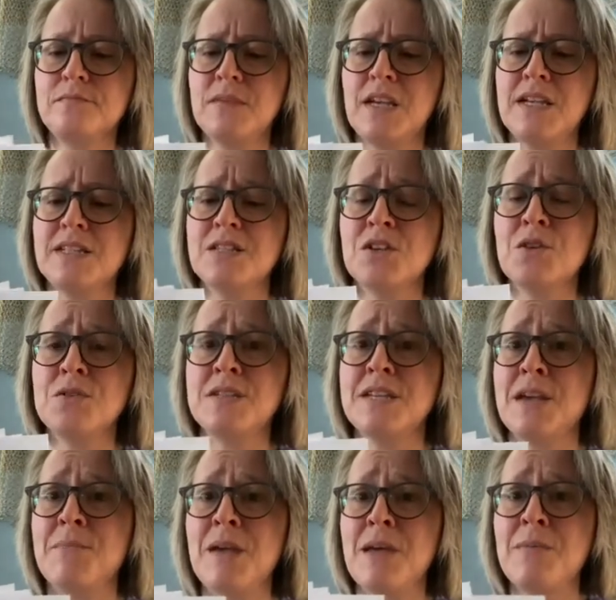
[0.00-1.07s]
And so
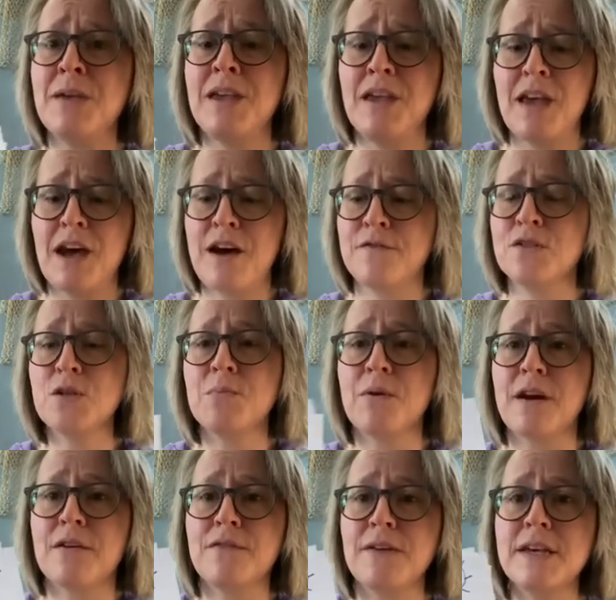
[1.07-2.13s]
say maybe after
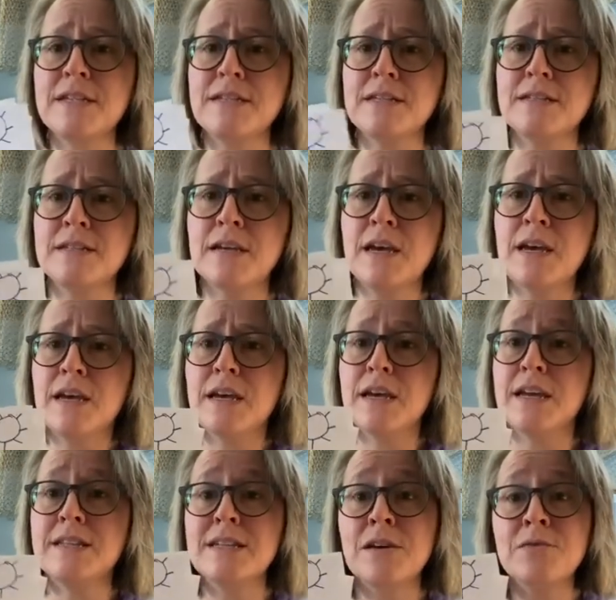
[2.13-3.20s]
breakfast,
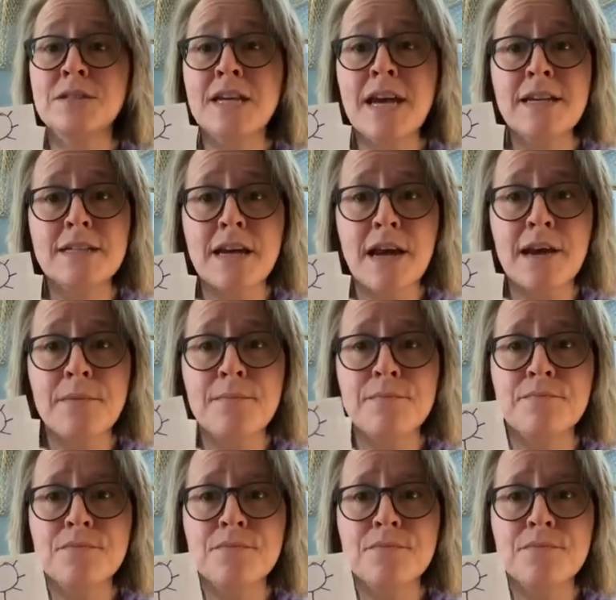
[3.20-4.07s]
it's outside time.